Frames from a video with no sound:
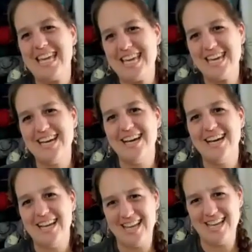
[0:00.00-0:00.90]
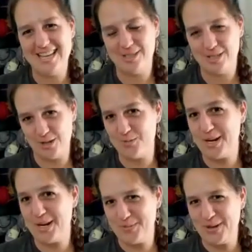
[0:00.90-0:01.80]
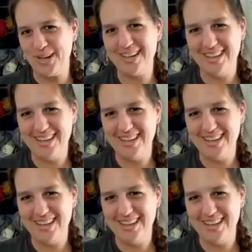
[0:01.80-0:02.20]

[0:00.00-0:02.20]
He is going to write a book,